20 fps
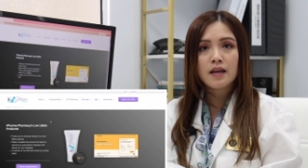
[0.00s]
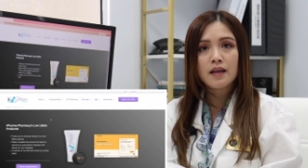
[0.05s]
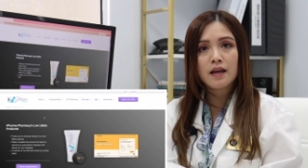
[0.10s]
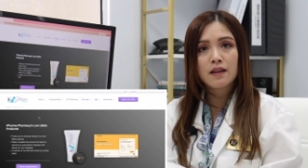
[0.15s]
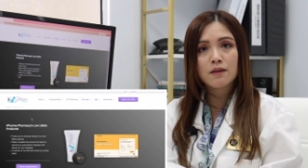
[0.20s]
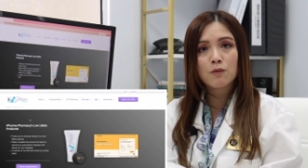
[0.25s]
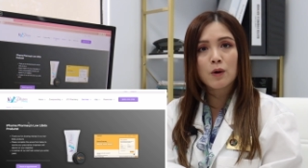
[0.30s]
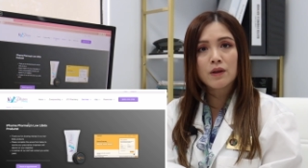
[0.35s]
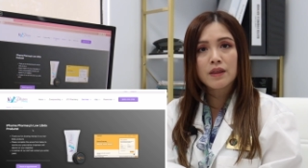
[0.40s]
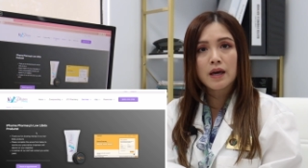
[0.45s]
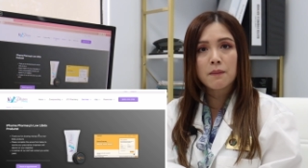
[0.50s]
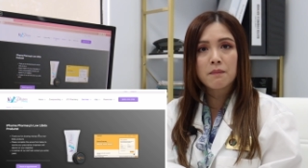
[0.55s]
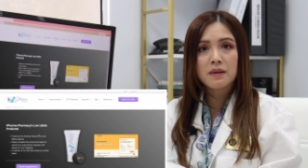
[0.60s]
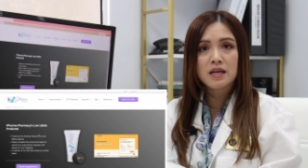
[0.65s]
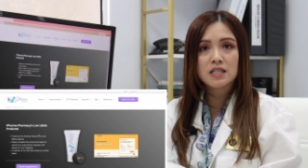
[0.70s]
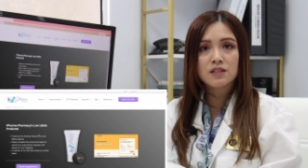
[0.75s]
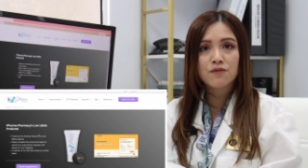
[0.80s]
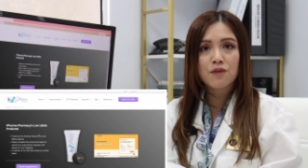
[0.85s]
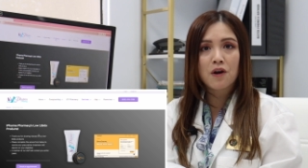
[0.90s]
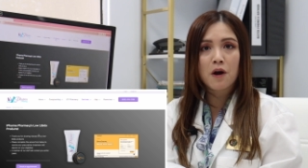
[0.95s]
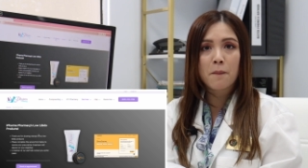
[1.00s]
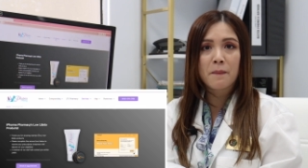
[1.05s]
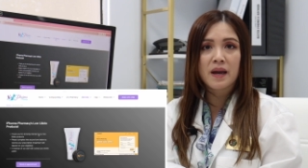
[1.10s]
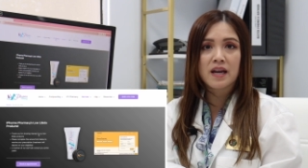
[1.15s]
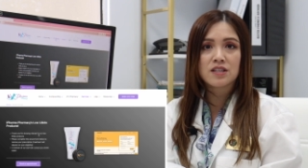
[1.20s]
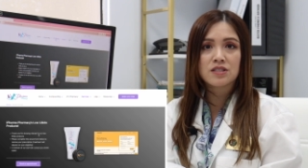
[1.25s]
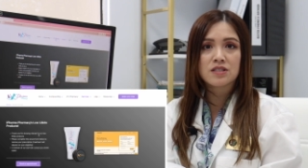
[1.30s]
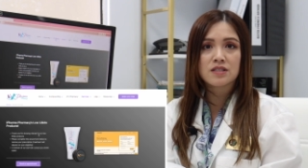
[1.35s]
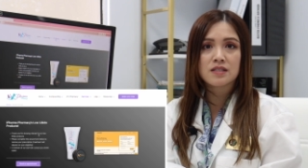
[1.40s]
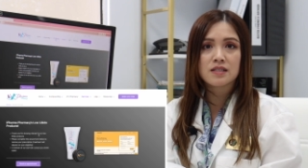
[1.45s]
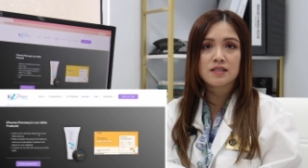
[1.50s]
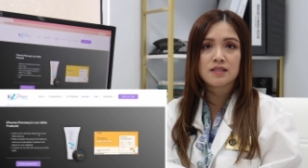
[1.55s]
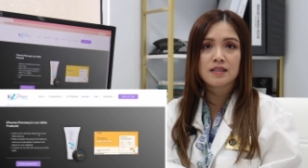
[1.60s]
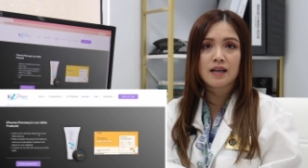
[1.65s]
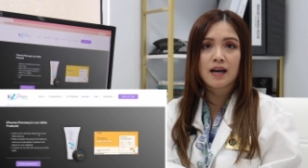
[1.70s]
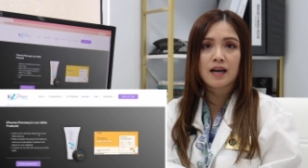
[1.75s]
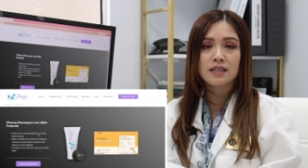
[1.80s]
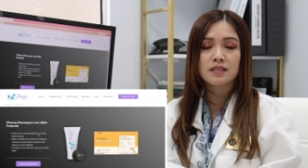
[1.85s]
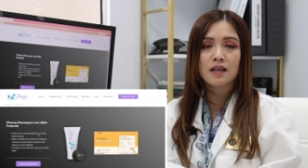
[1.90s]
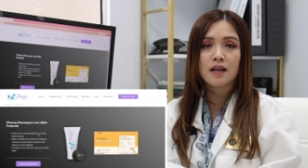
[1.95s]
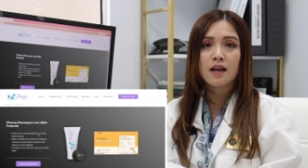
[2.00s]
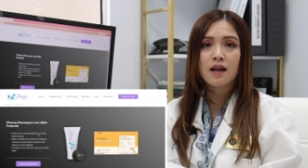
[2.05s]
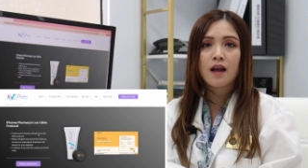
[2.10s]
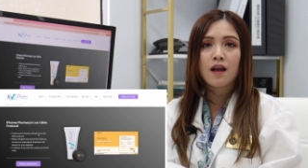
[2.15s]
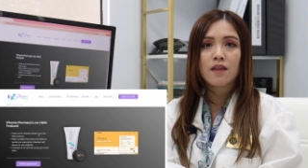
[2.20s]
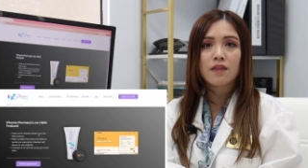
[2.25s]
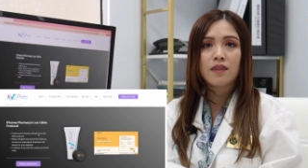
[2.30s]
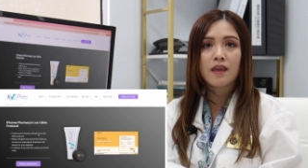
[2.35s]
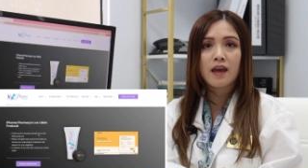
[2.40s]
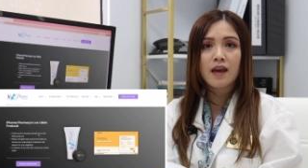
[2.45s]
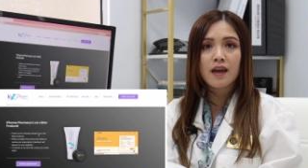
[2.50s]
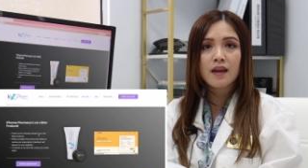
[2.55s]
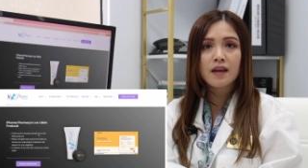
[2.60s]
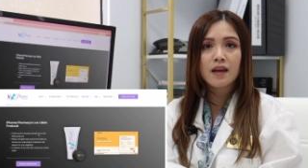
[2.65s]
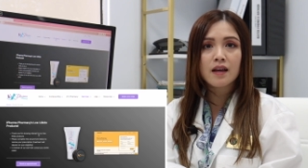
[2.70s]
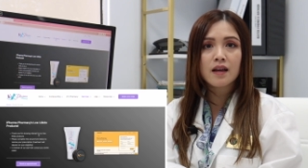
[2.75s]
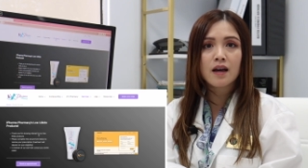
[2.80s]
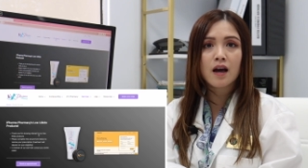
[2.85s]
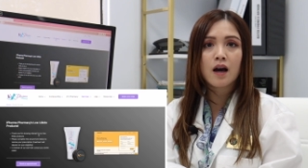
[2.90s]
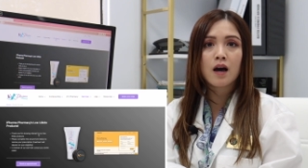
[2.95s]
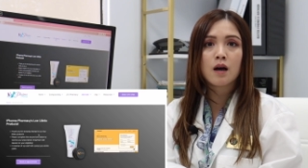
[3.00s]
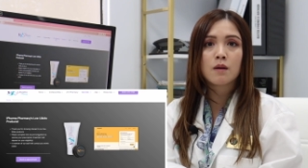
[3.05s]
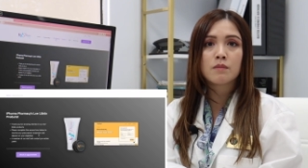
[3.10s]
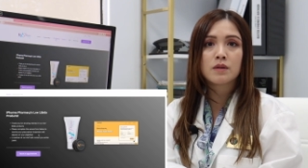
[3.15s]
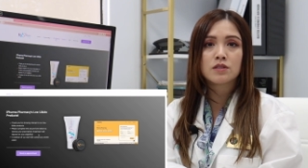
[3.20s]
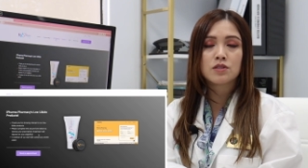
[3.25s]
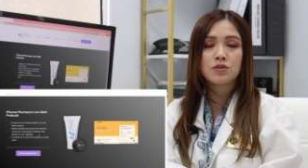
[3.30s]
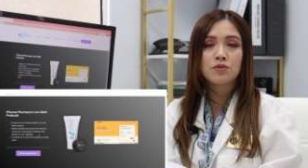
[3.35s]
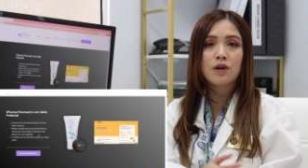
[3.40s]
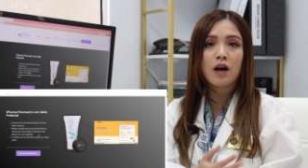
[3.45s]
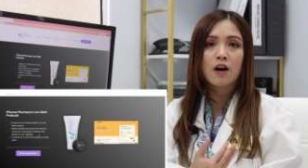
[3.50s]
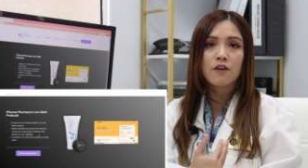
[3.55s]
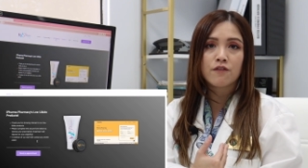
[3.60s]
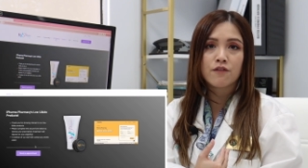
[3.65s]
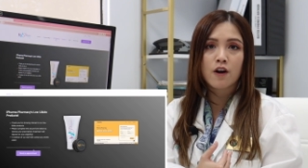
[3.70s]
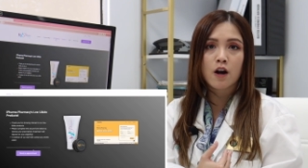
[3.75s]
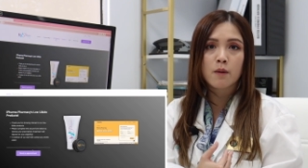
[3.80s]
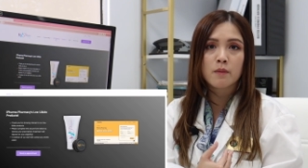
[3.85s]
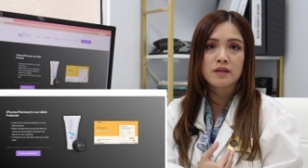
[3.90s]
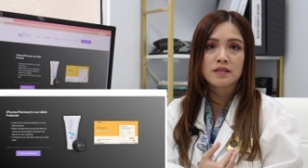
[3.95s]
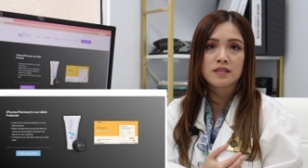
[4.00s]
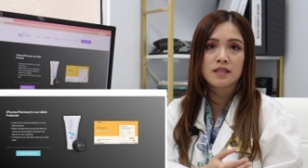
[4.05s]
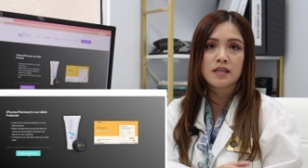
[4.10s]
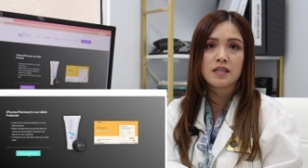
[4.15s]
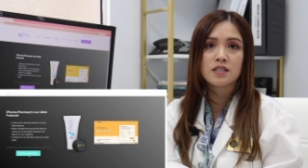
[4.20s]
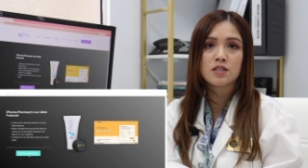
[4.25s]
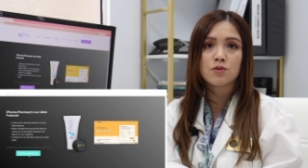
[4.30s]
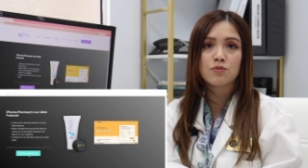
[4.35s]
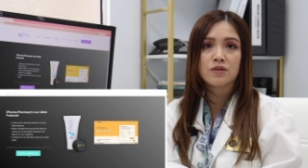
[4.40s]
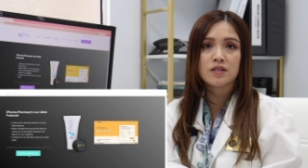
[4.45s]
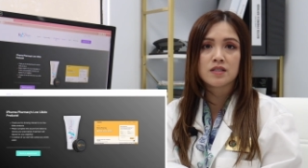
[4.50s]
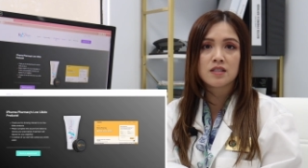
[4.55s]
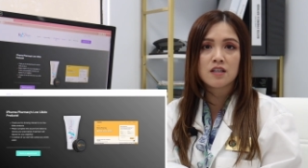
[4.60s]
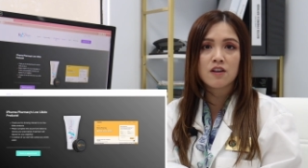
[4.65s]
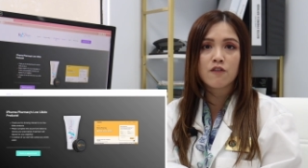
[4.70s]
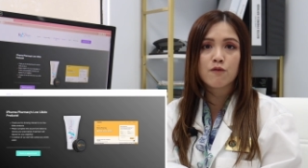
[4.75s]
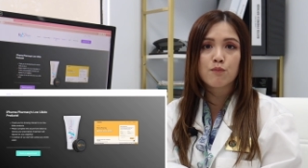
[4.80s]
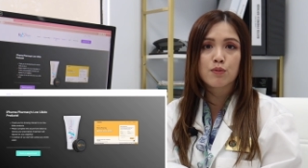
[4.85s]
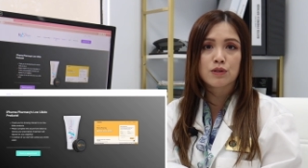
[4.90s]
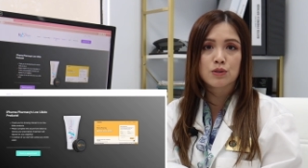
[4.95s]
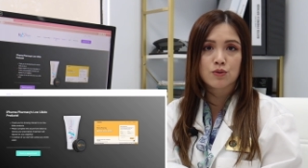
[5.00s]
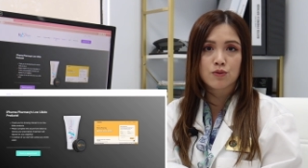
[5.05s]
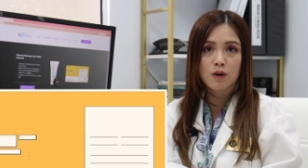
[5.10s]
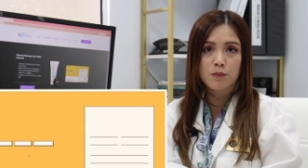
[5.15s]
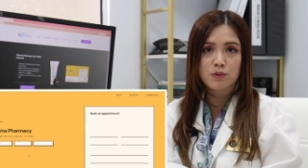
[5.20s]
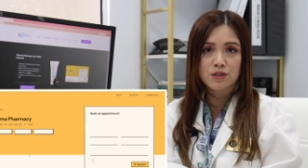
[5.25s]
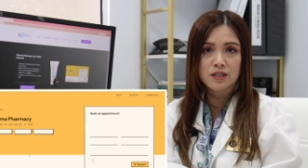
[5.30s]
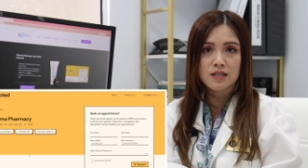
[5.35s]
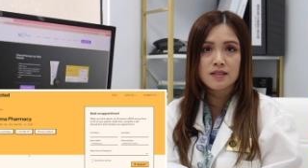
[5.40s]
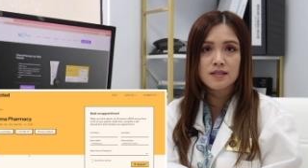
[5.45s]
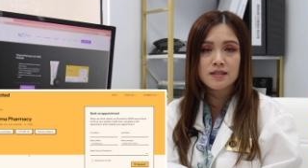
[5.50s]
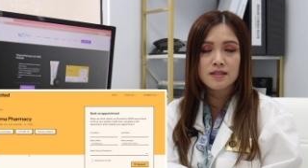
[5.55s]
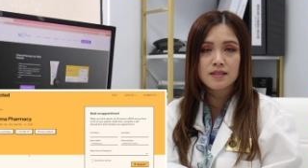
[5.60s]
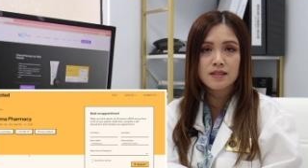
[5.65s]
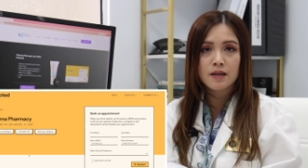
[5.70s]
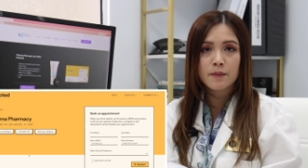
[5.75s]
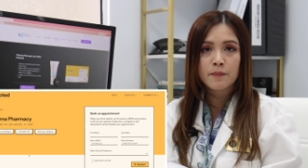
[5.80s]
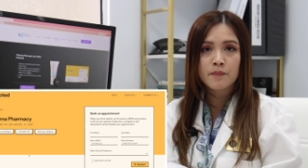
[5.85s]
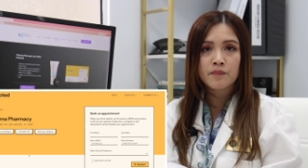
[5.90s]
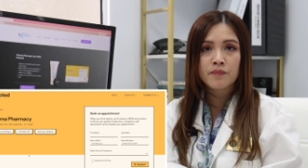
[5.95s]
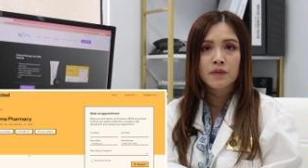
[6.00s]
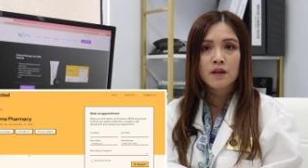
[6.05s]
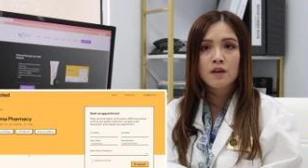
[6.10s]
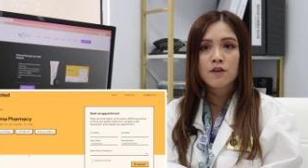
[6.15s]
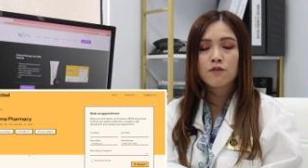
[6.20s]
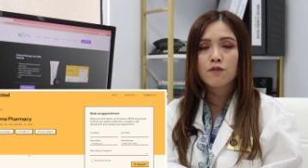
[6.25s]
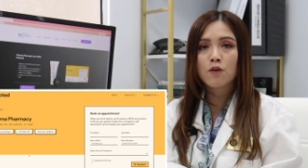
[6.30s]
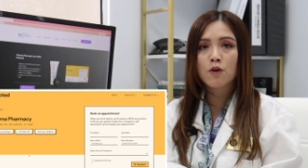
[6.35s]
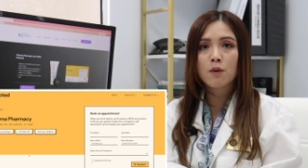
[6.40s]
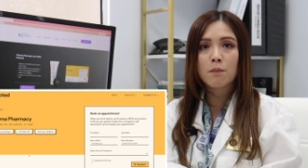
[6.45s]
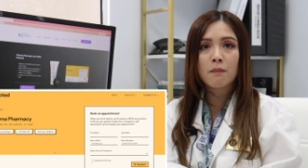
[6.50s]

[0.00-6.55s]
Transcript: And what that means for our patients is that they can come to our pharmacy to receive prescriptions for